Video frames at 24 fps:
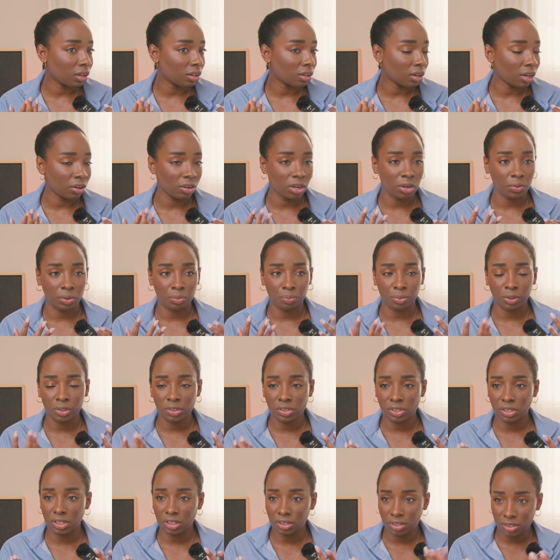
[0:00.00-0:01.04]
I don't know, in
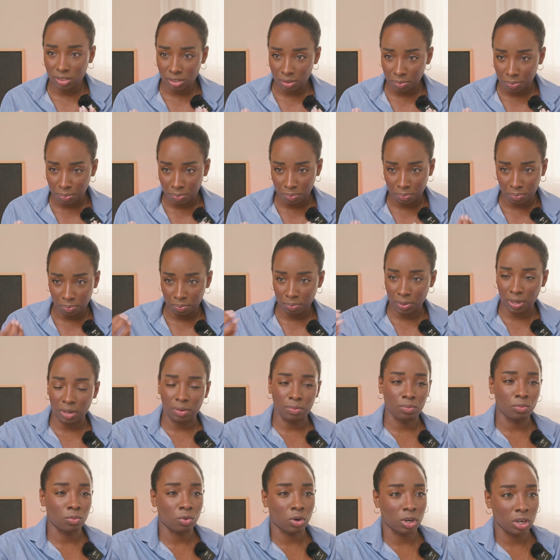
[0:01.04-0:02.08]
person it looks a
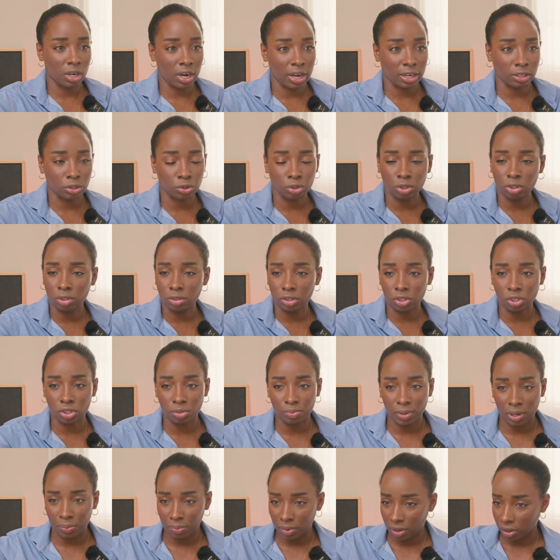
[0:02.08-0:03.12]
bit more natural. It
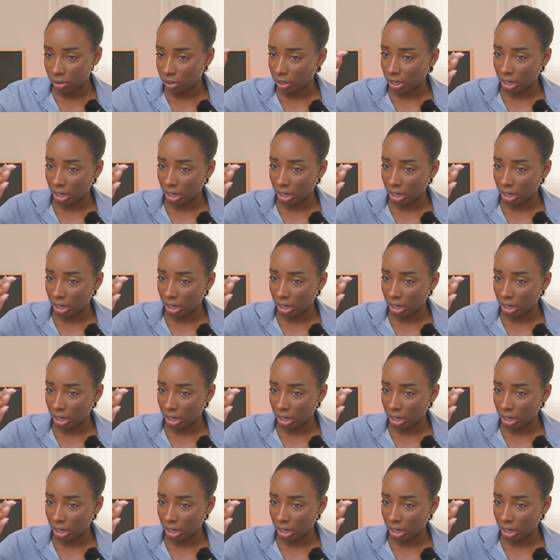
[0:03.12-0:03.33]
just might be on